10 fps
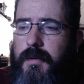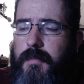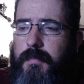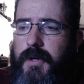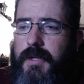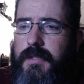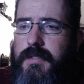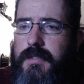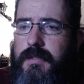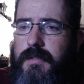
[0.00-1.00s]
But
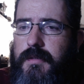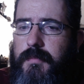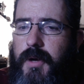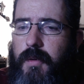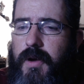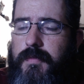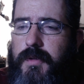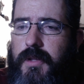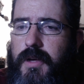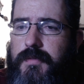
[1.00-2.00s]
my wife would
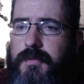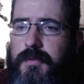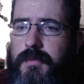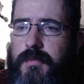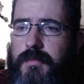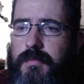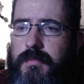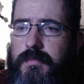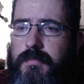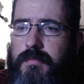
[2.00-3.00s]
love to
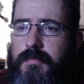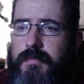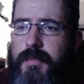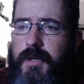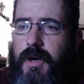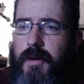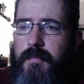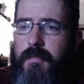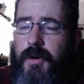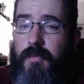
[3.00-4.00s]

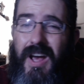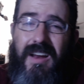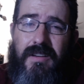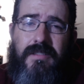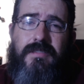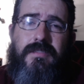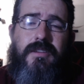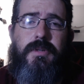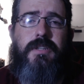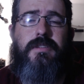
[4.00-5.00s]
become a writer. I
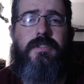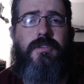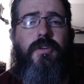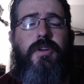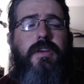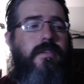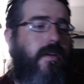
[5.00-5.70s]
mean, she's already